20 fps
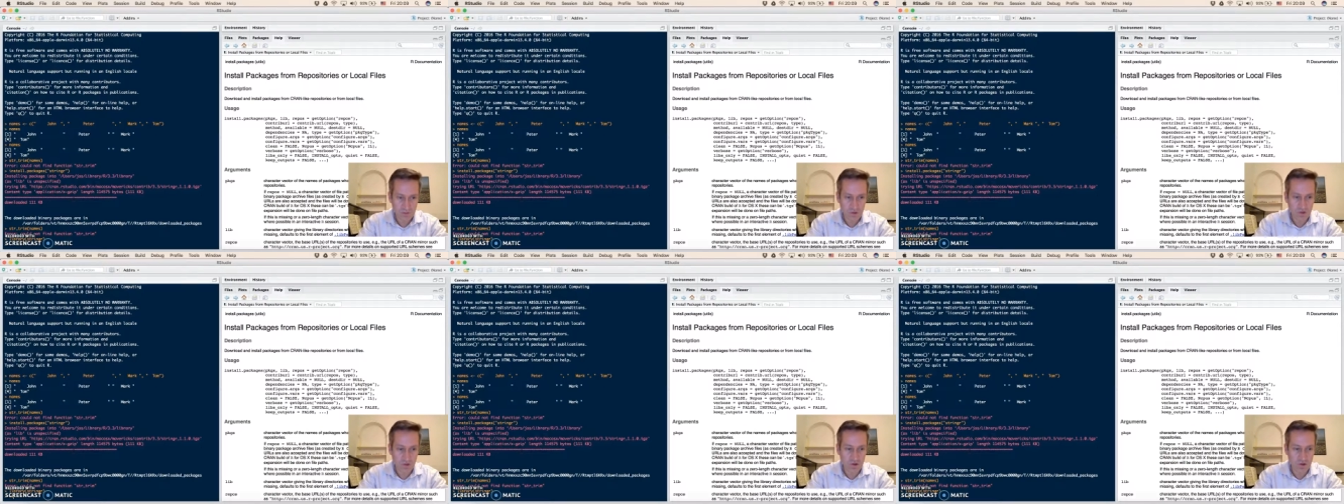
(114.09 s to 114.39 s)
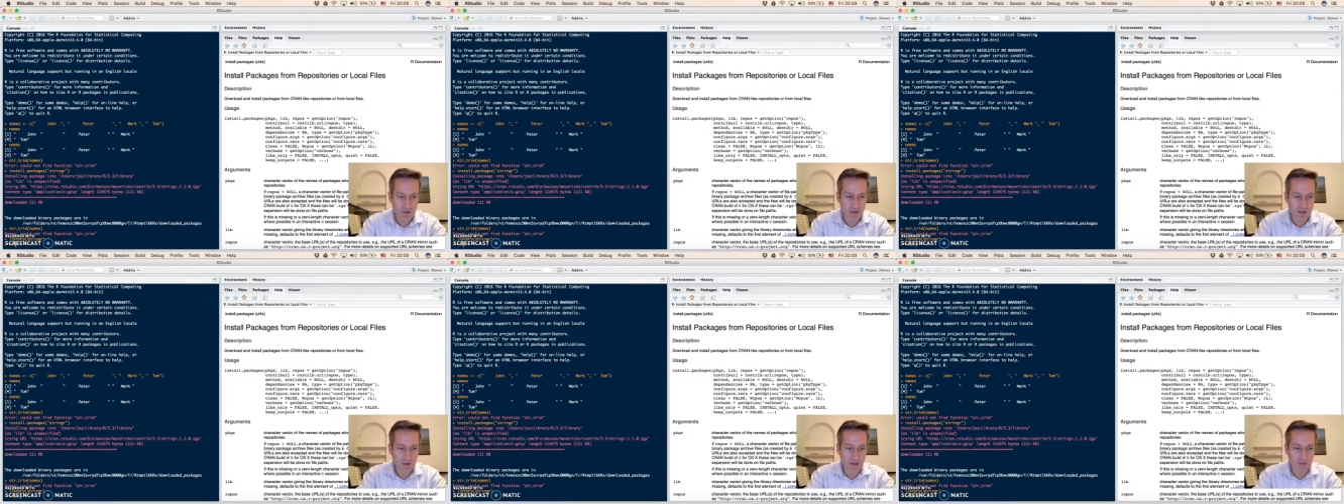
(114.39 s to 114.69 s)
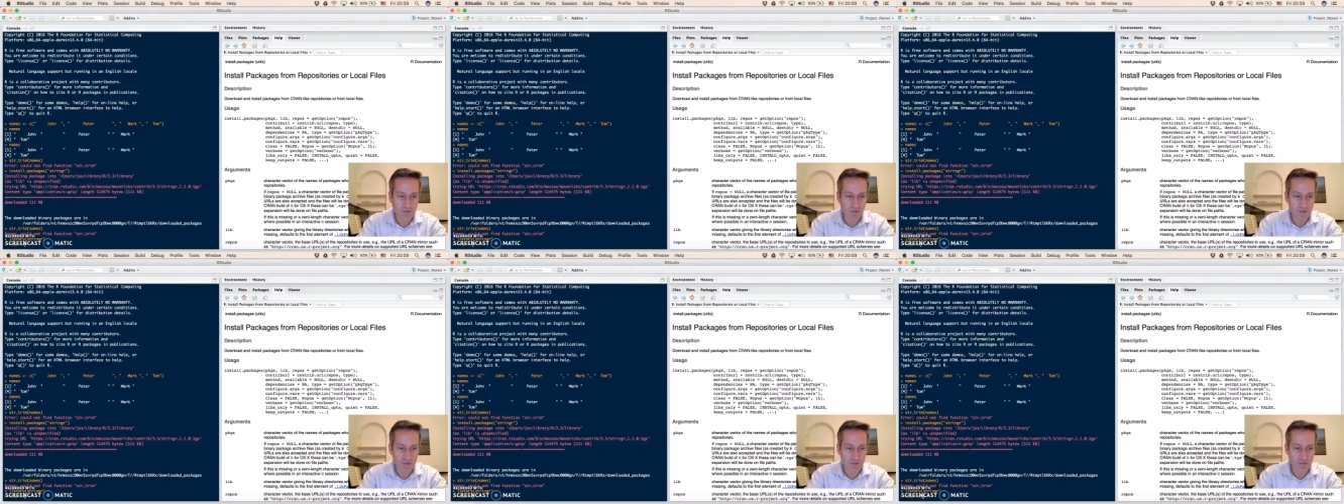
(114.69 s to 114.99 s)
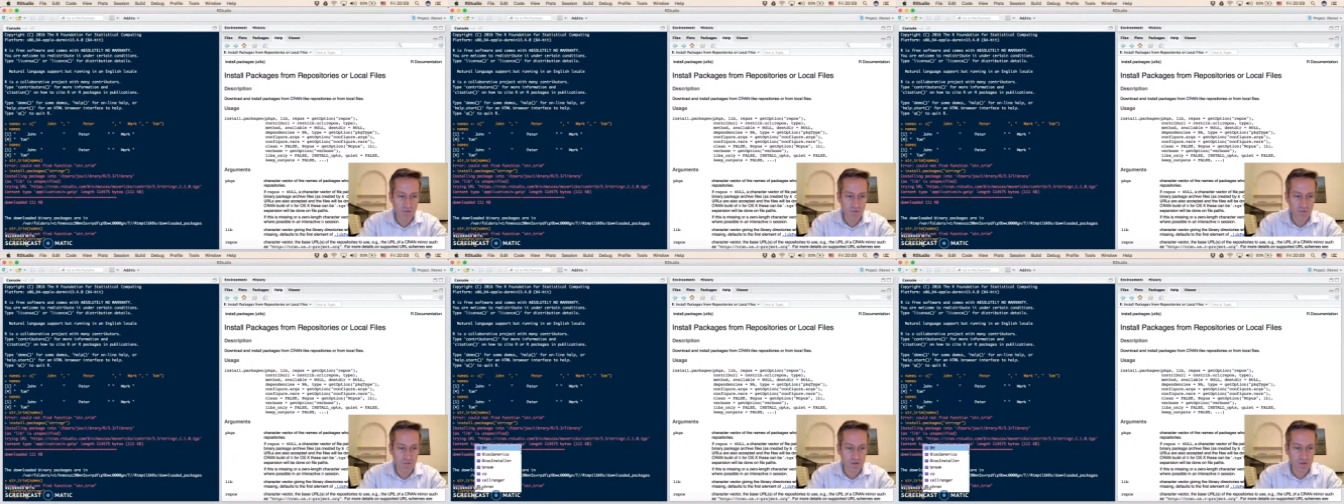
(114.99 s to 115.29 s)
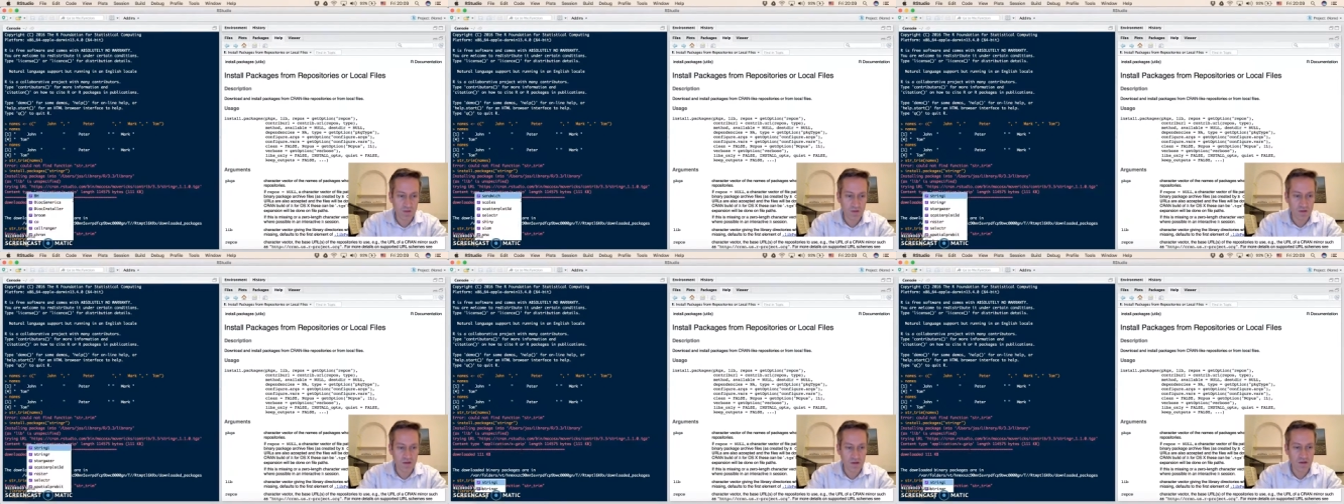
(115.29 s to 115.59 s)
or the same thing would
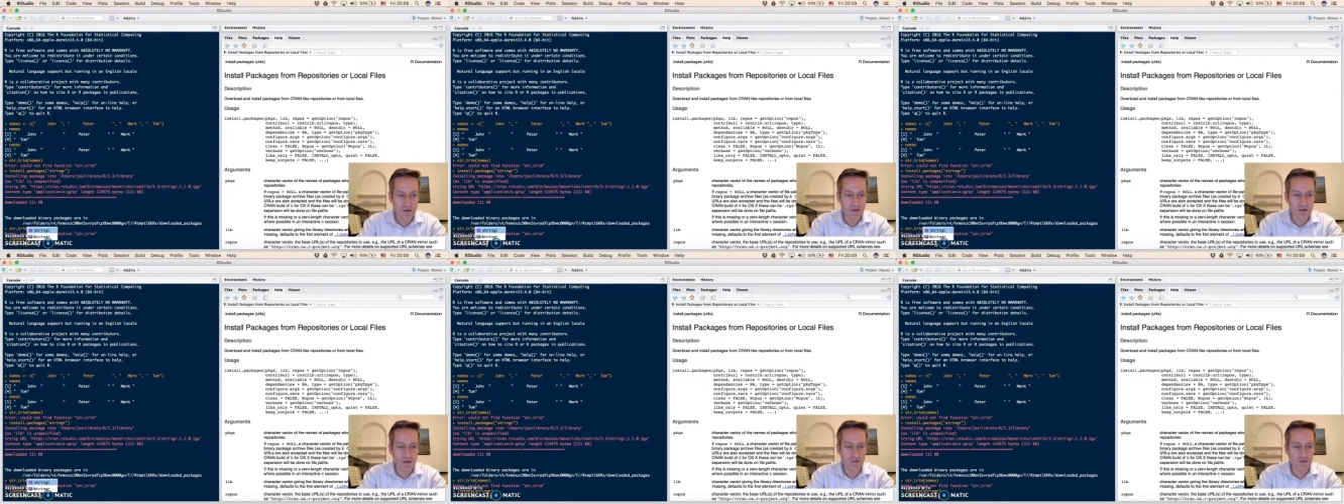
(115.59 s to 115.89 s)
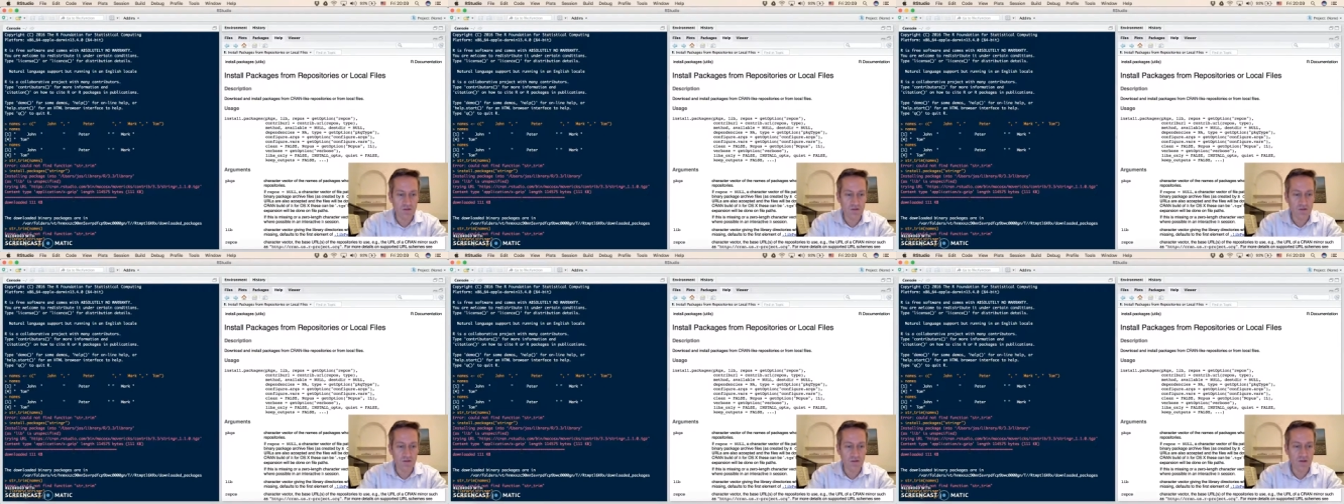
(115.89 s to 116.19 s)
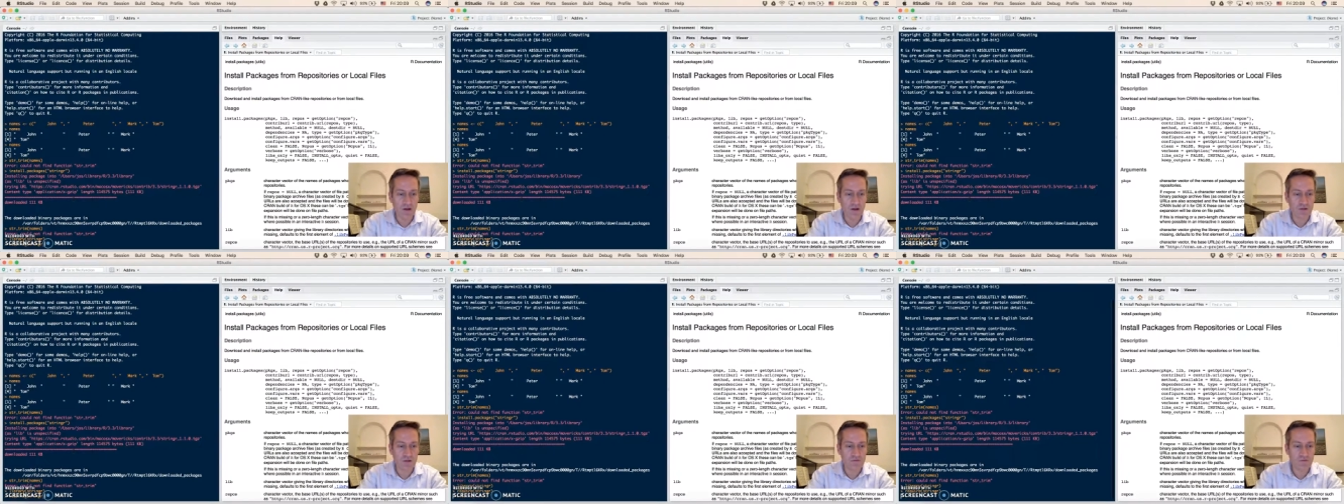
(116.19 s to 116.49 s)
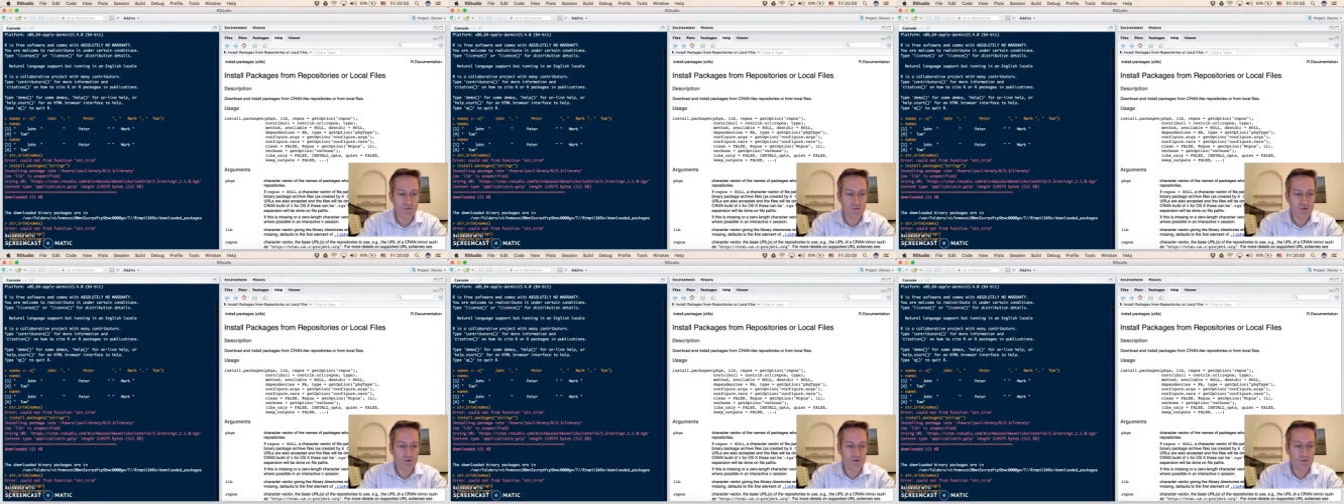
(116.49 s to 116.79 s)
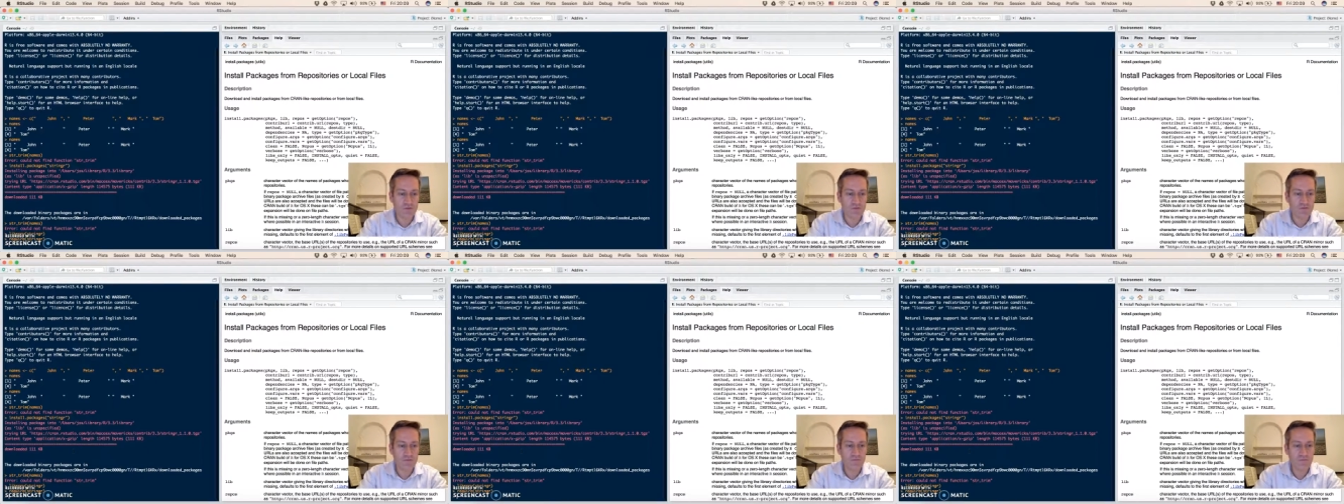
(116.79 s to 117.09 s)
be the require
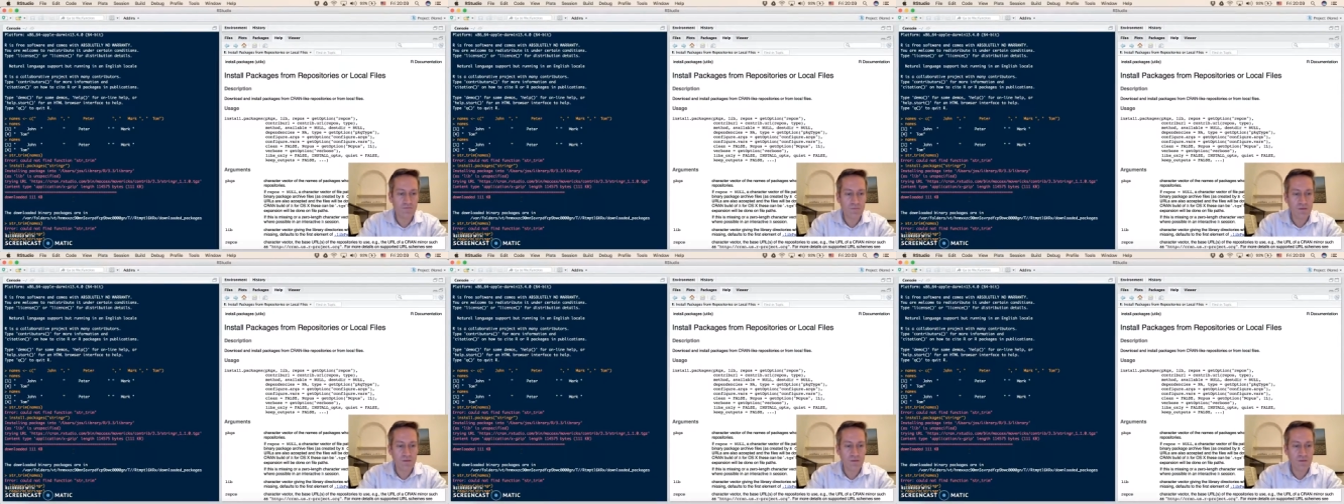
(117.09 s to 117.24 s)
function.